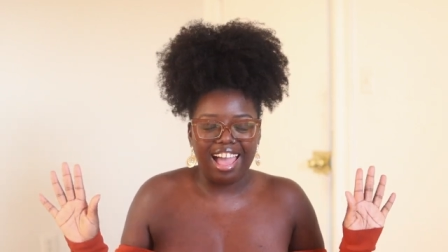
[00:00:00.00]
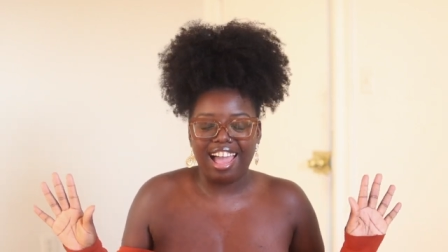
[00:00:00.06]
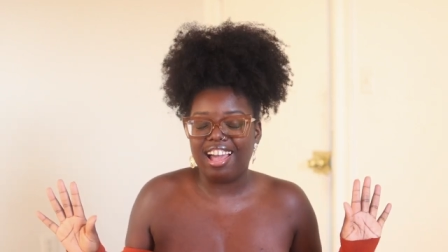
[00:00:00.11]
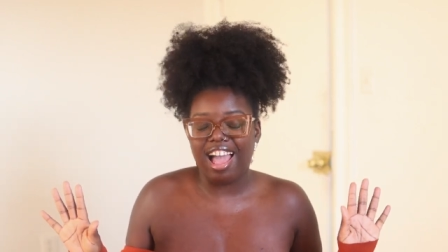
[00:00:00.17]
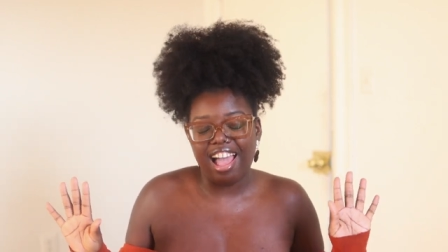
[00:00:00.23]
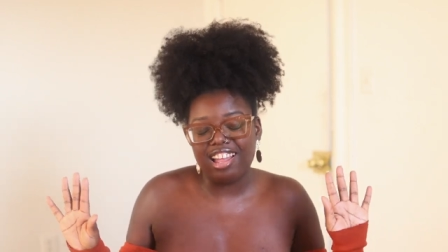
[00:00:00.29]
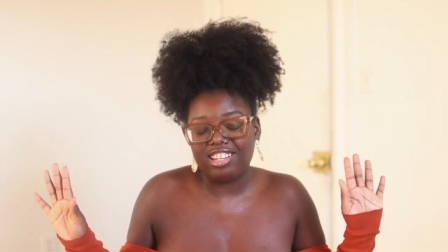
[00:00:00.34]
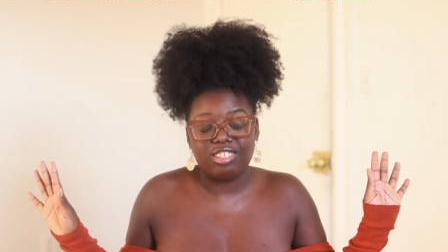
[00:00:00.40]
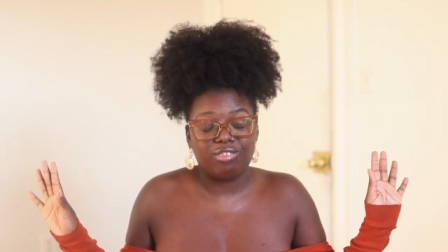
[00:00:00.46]

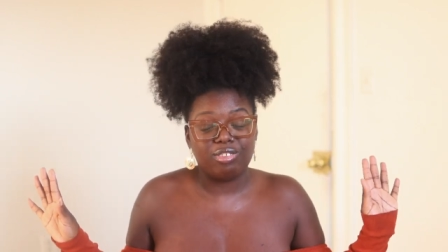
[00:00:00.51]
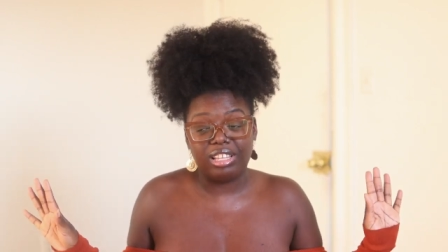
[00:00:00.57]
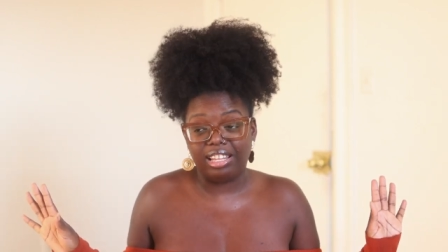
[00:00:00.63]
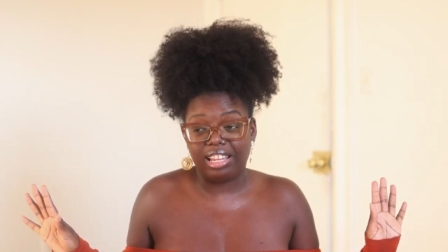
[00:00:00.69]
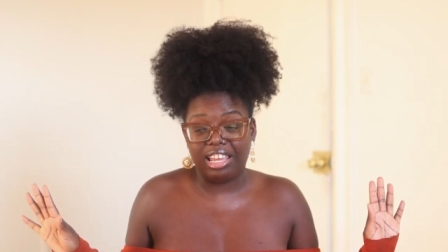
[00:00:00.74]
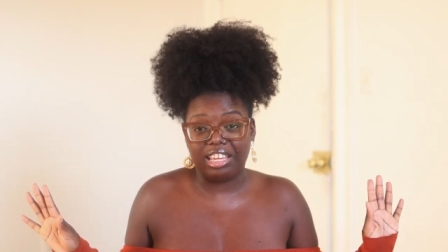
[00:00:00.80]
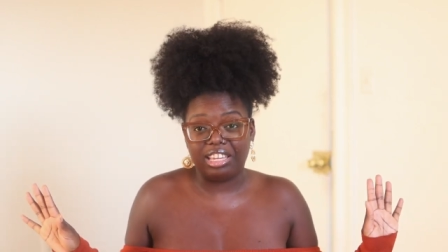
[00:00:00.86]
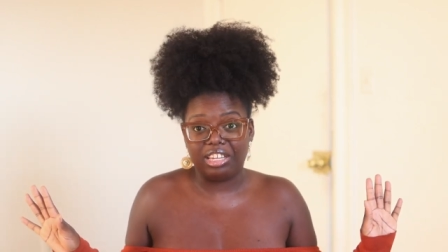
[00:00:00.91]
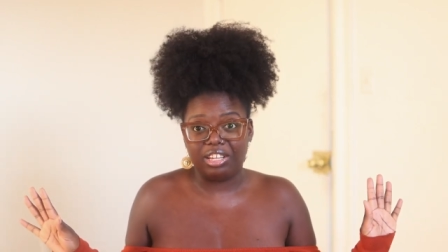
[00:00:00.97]
I just really
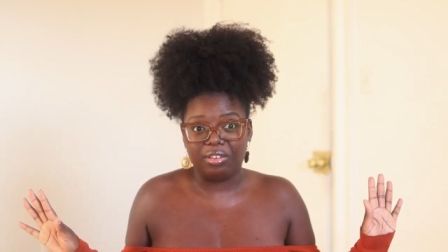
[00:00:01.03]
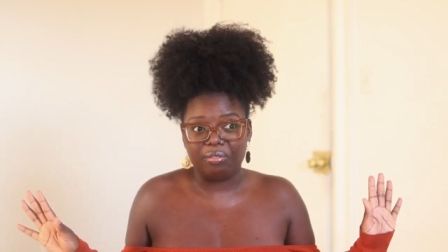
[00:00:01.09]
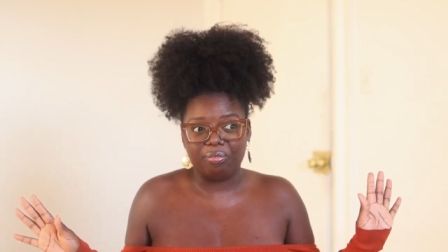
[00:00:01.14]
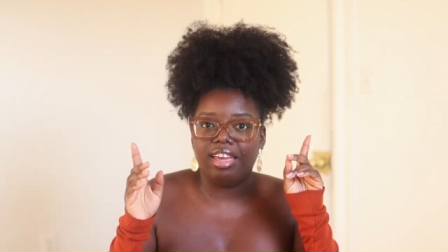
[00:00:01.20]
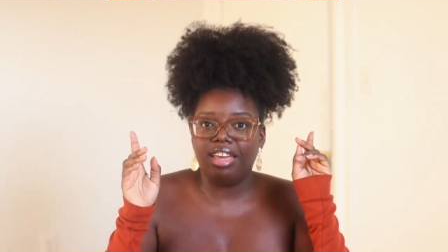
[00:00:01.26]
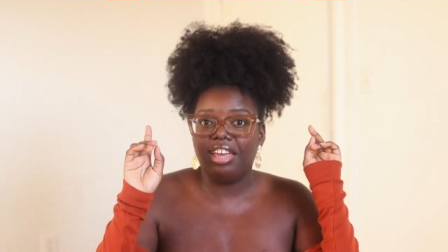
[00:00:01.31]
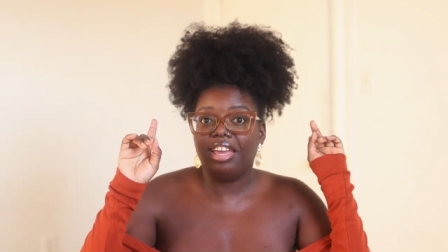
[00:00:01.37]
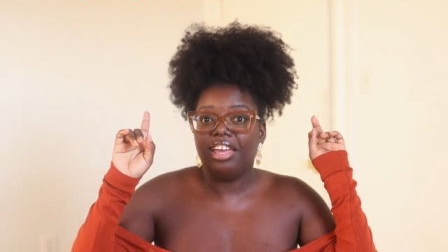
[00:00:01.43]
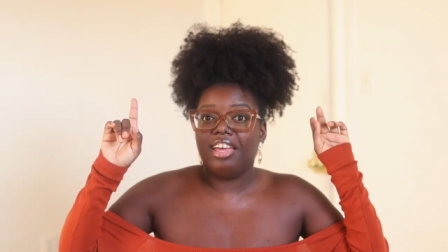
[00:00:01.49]
like it.
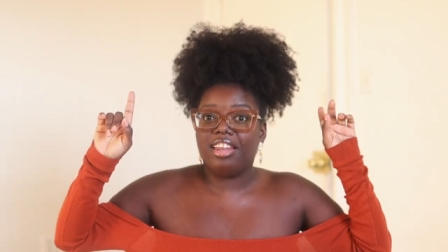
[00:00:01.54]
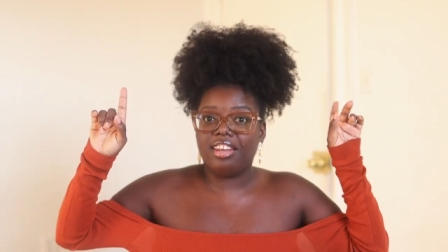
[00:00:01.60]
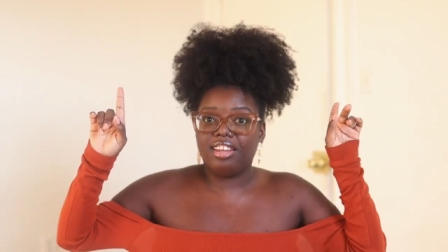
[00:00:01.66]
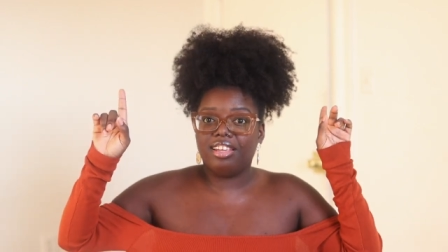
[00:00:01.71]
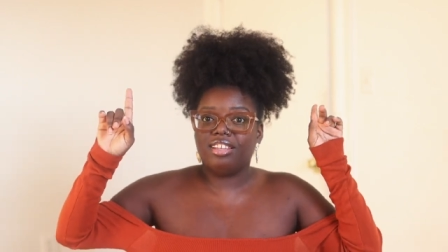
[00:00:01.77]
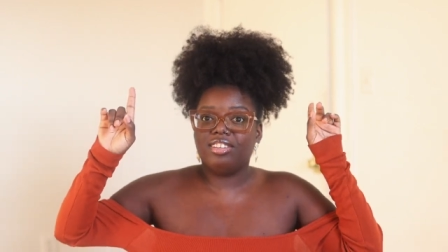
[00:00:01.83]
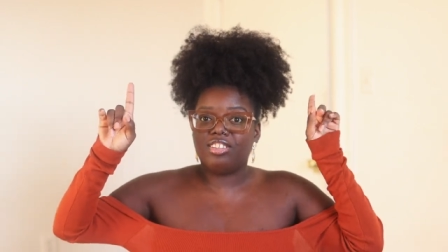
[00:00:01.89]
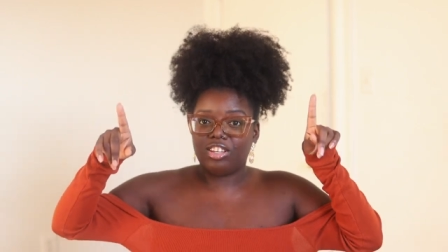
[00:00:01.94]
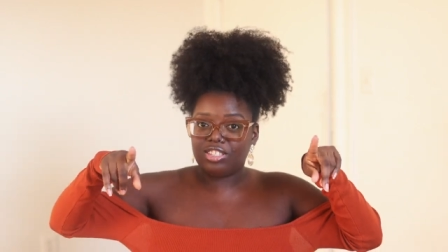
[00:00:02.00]

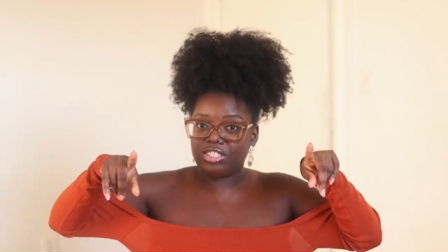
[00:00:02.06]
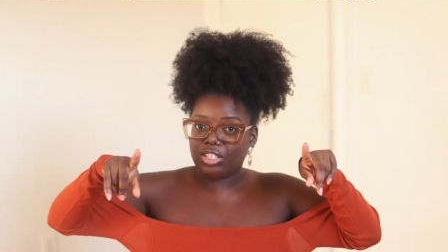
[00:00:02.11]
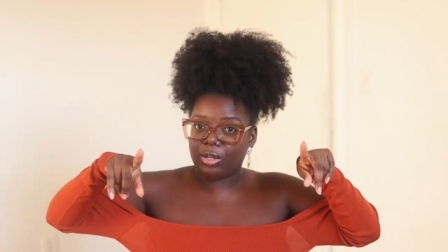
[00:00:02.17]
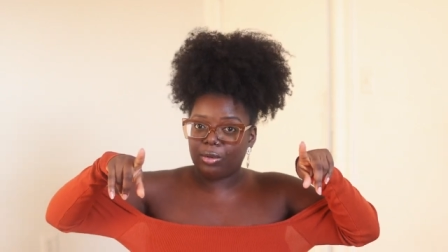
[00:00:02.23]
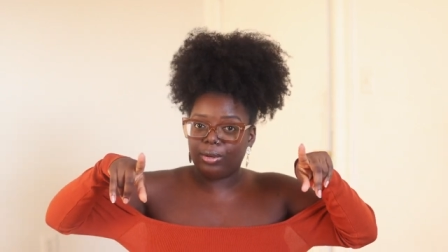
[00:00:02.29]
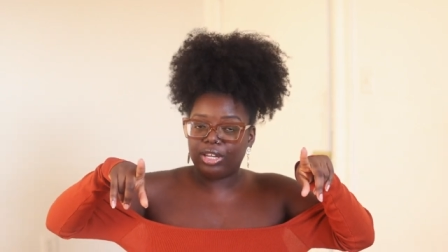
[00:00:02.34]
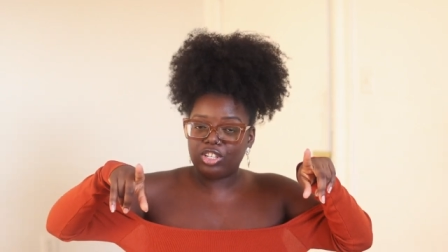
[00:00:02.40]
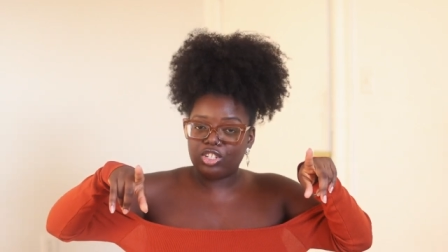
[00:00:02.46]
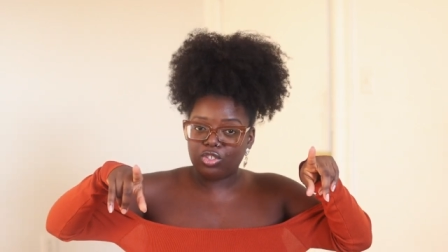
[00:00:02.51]
And just a
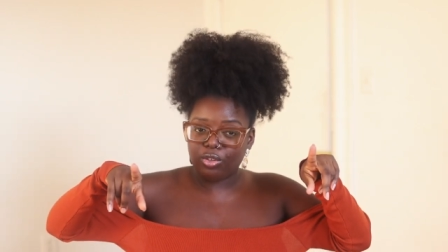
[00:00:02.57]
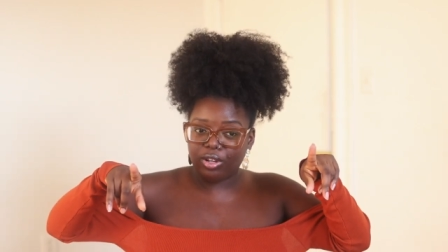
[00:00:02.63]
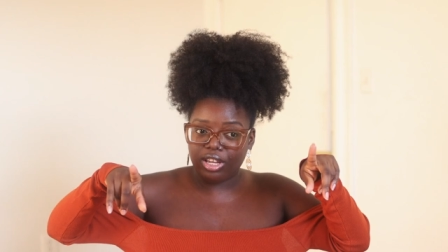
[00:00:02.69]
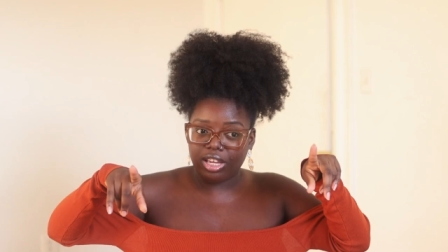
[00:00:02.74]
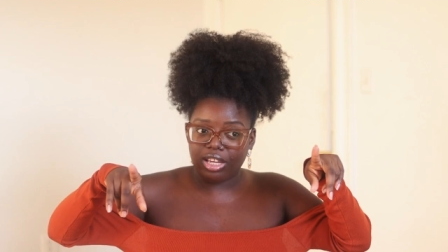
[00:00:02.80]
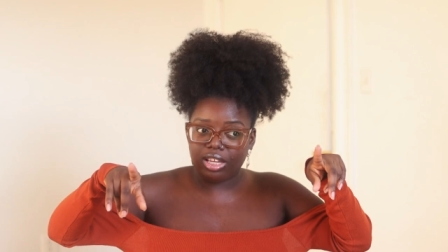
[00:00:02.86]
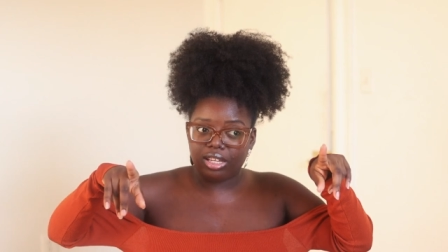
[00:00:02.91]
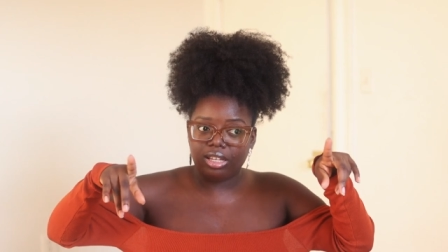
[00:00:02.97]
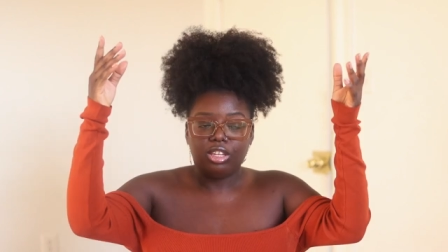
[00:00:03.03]
quick
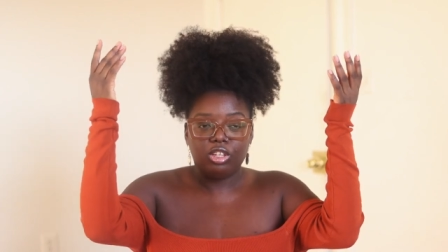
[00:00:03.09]
trick,